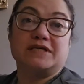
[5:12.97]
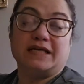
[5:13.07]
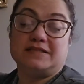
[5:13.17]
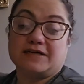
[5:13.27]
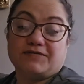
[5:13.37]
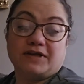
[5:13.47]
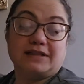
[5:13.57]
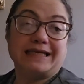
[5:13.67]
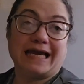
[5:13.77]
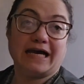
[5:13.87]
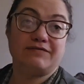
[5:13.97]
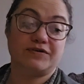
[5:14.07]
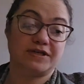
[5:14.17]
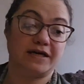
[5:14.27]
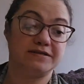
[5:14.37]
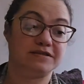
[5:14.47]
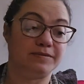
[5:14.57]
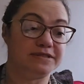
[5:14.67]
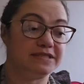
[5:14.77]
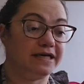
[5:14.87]
and definitely advertise them
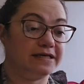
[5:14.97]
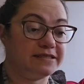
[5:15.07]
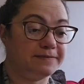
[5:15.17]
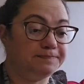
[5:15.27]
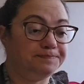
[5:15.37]
as that.